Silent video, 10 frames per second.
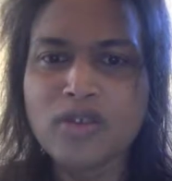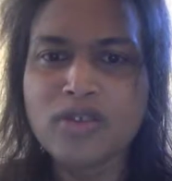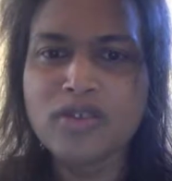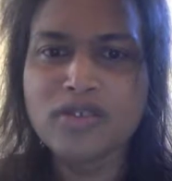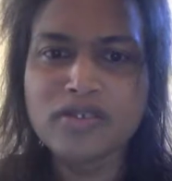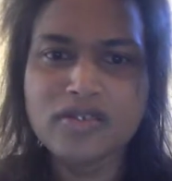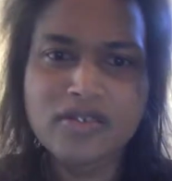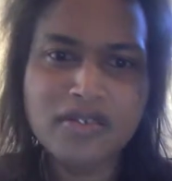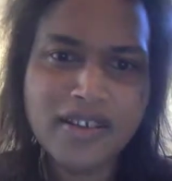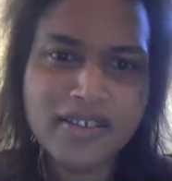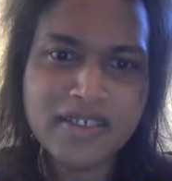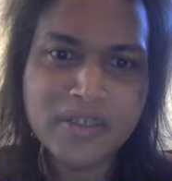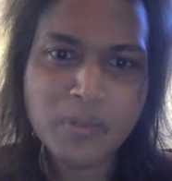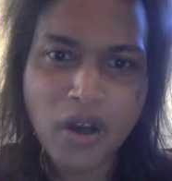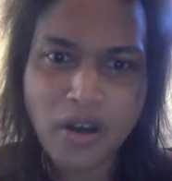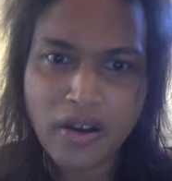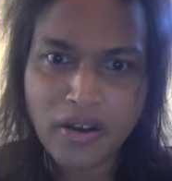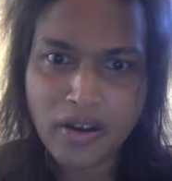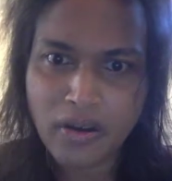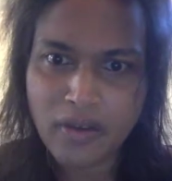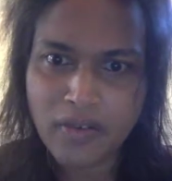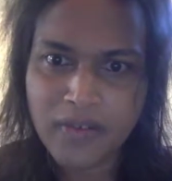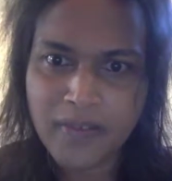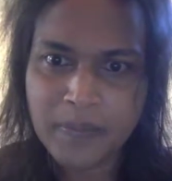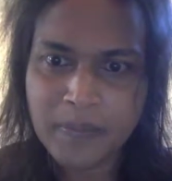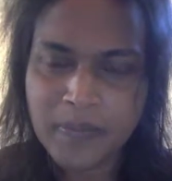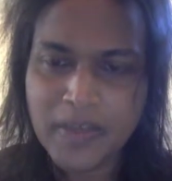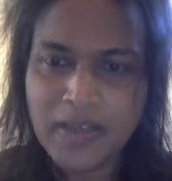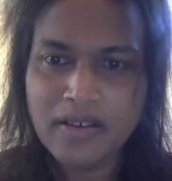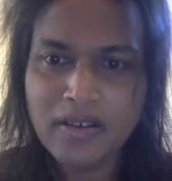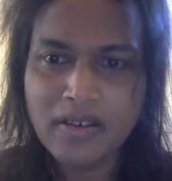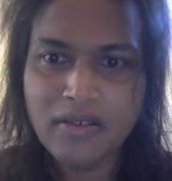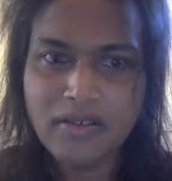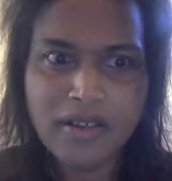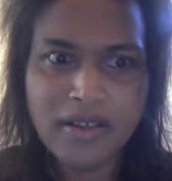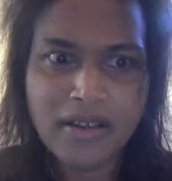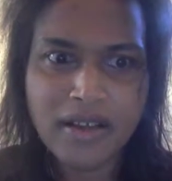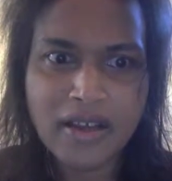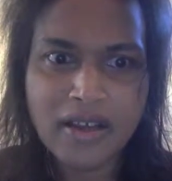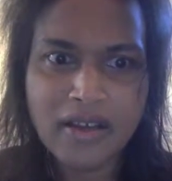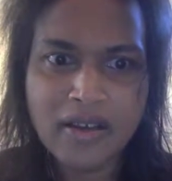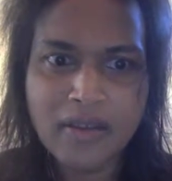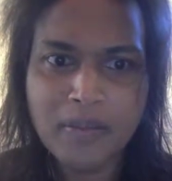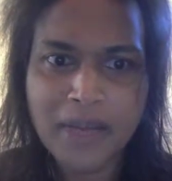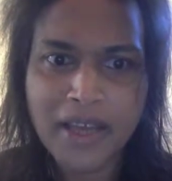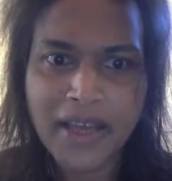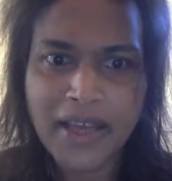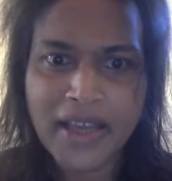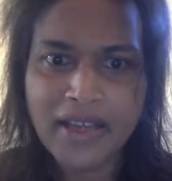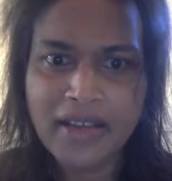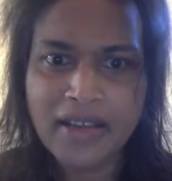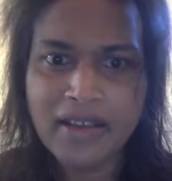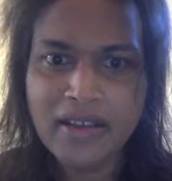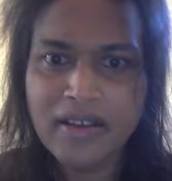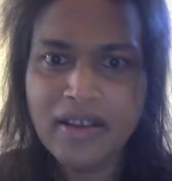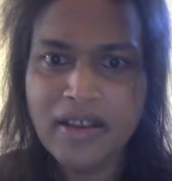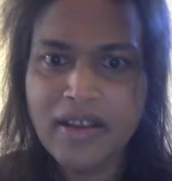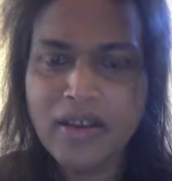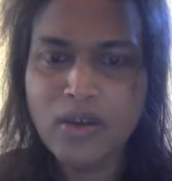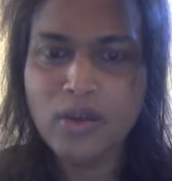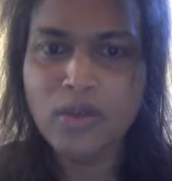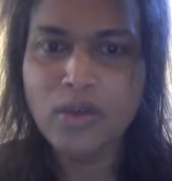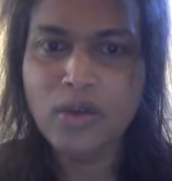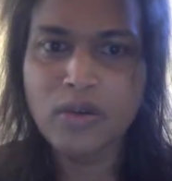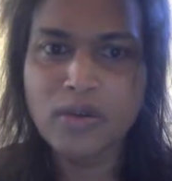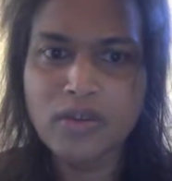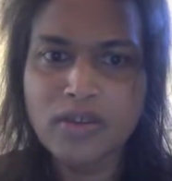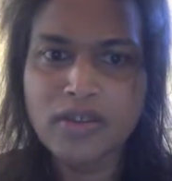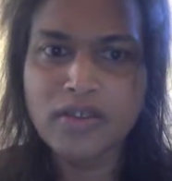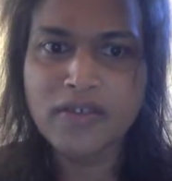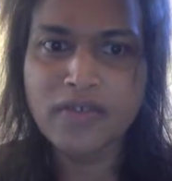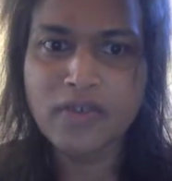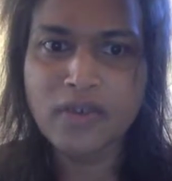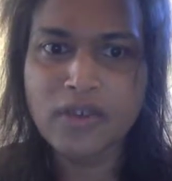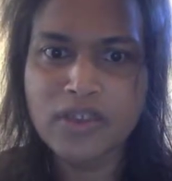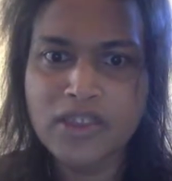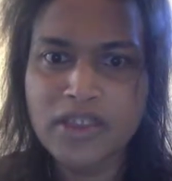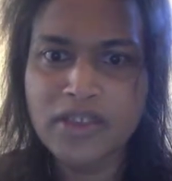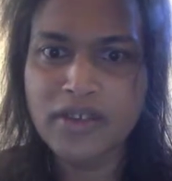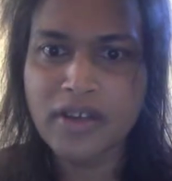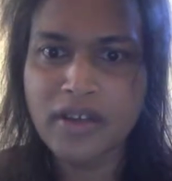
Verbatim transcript: So so so there is pongo, gorilla, pan, and homo. Those are the four genera.